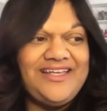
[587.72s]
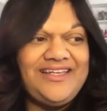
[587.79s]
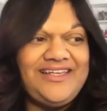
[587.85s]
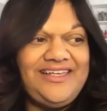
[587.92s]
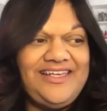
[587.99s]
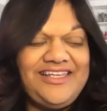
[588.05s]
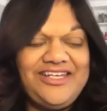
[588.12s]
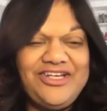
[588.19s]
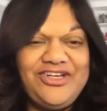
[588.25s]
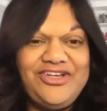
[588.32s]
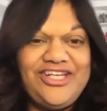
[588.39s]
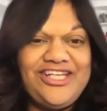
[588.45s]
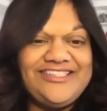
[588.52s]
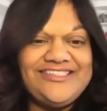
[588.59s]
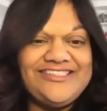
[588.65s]
you know
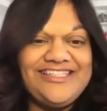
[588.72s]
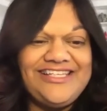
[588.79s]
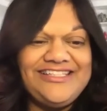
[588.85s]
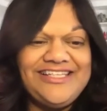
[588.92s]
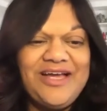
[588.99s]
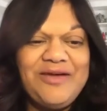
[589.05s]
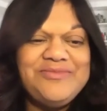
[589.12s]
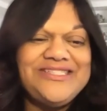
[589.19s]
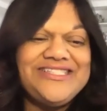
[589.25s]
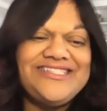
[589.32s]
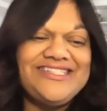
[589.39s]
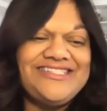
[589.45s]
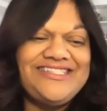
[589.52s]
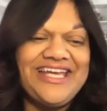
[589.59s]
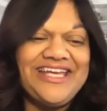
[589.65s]
it it comes
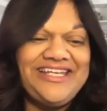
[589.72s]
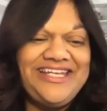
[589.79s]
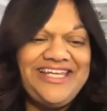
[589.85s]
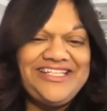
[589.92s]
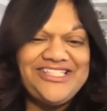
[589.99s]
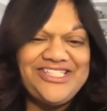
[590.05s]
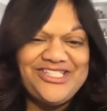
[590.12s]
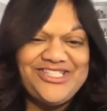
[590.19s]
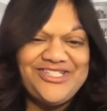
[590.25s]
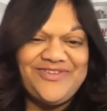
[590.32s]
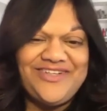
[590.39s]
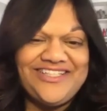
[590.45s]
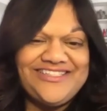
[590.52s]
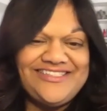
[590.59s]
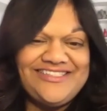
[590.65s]
second nature to
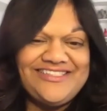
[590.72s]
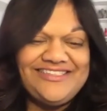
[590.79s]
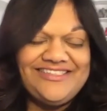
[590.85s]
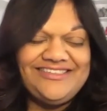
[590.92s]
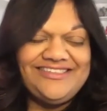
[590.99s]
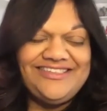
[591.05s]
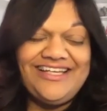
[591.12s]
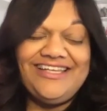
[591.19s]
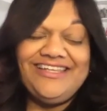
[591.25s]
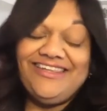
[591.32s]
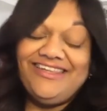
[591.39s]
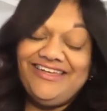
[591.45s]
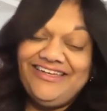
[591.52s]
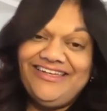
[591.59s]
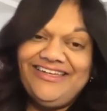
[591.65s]
us i
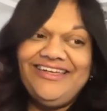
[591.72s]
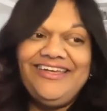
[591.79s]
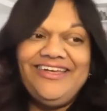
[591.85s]
think